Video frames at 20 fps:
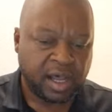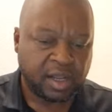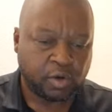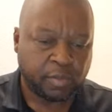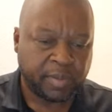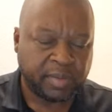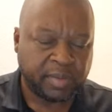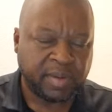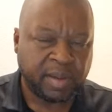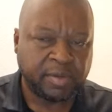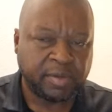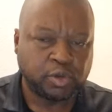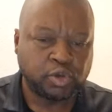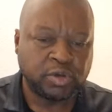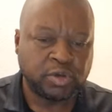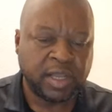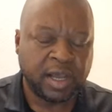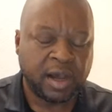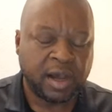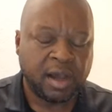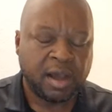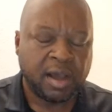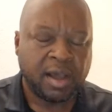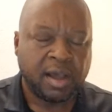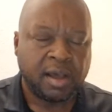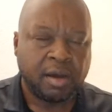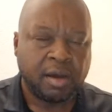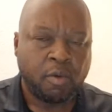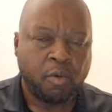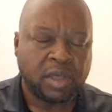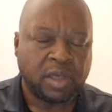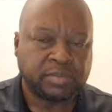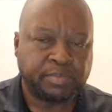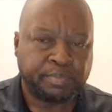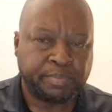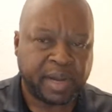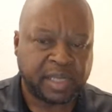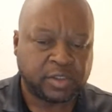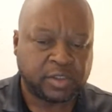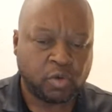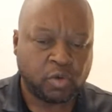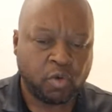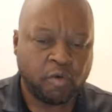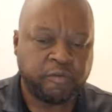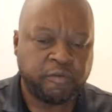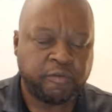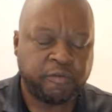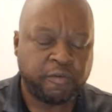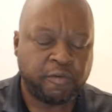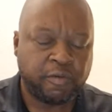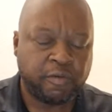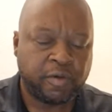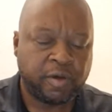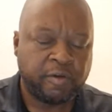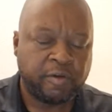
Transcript: Robert Mugabe Jr. was part of